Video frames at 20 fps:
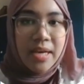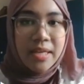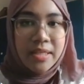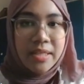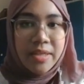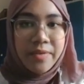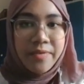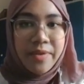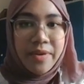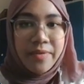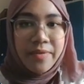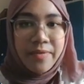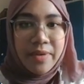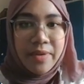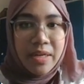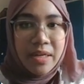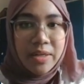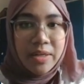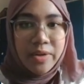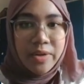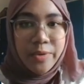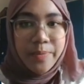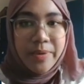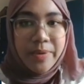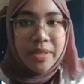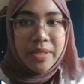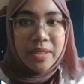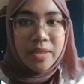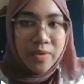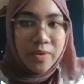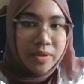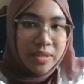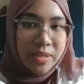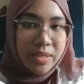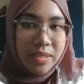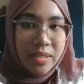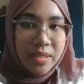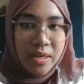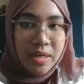several urban zones.